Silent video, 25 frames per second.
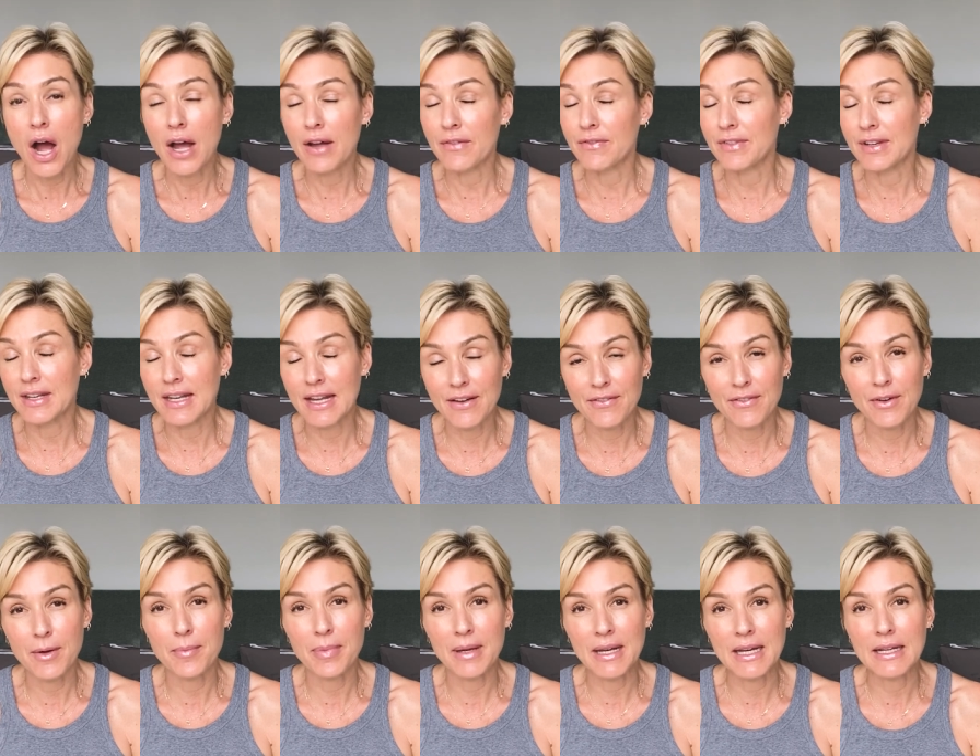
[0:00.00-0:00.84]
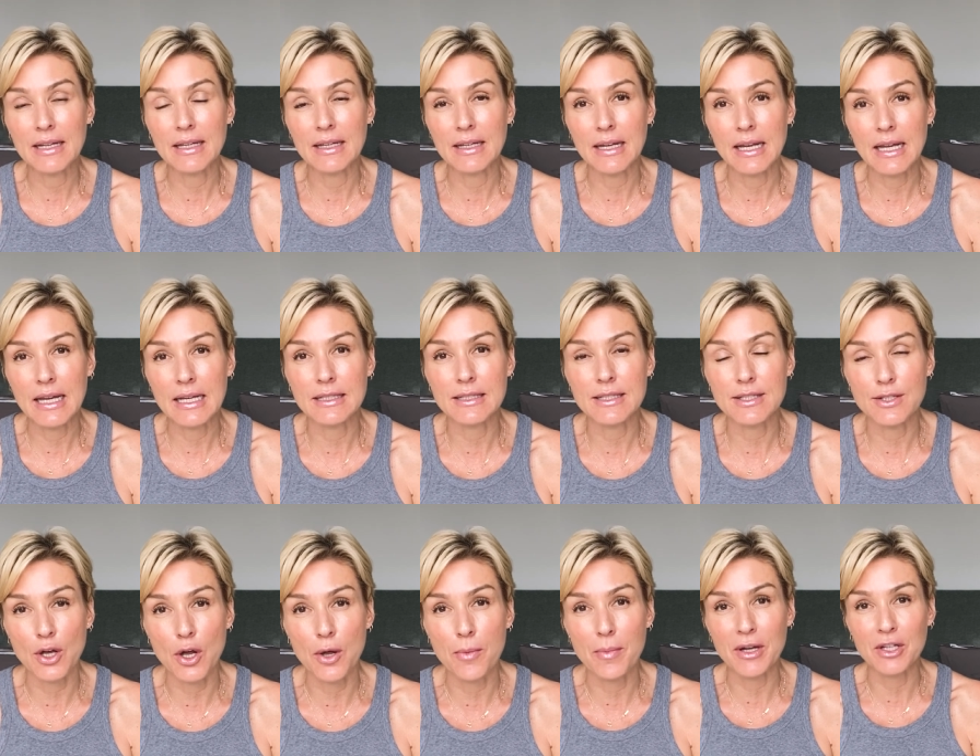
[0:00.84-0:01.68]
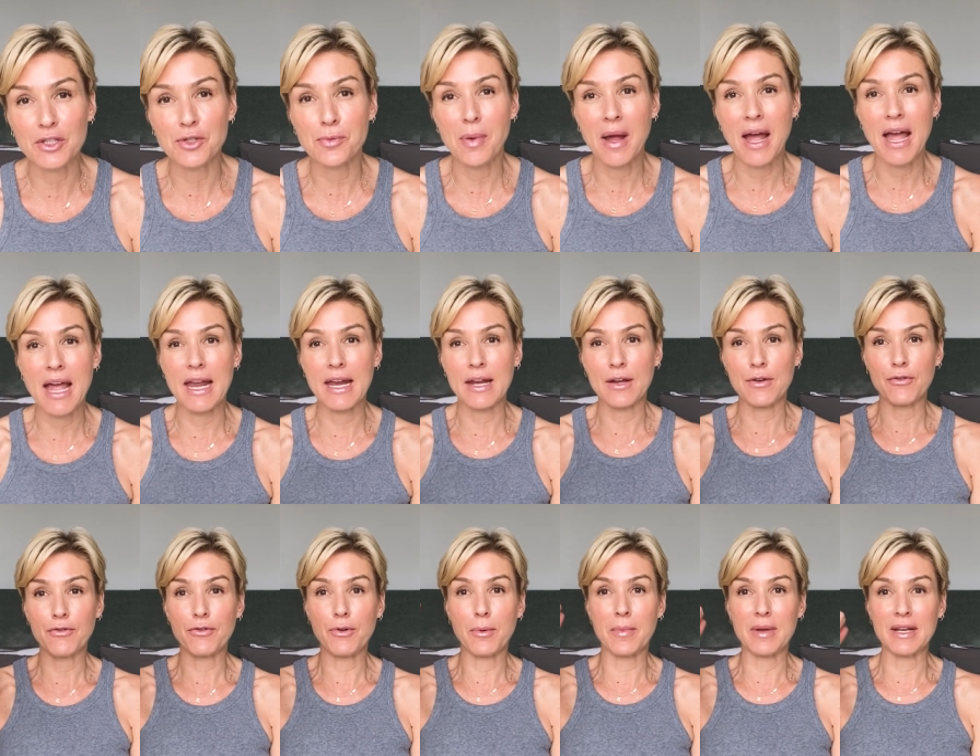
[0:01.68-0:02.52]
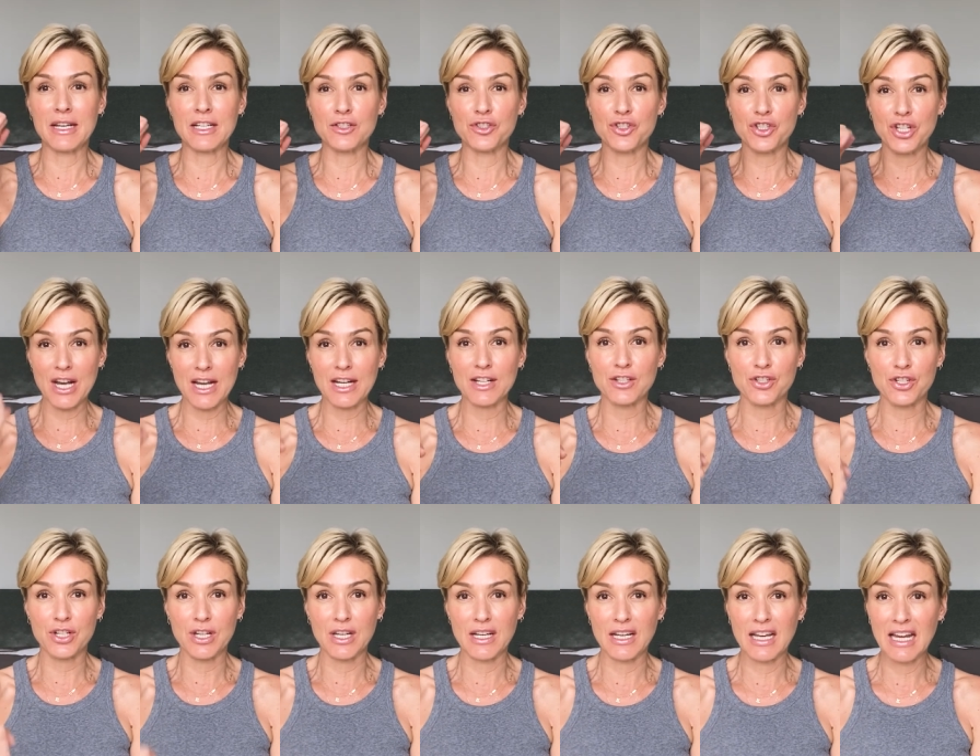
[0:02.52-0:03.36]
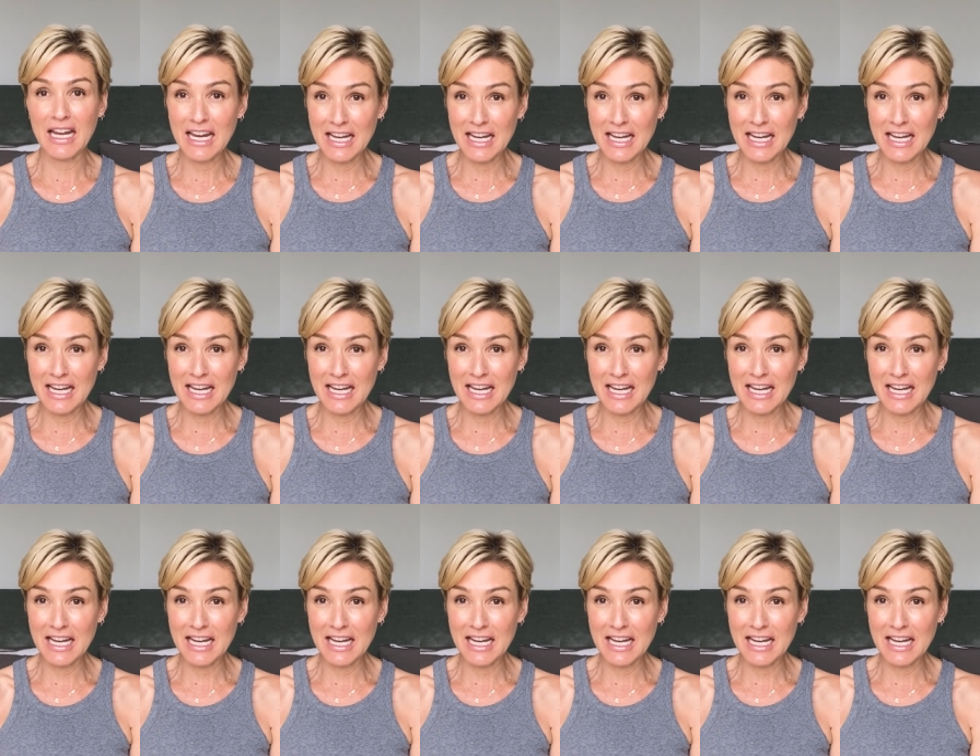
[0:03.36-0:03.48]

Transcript: I've never been in so much pain from an injection.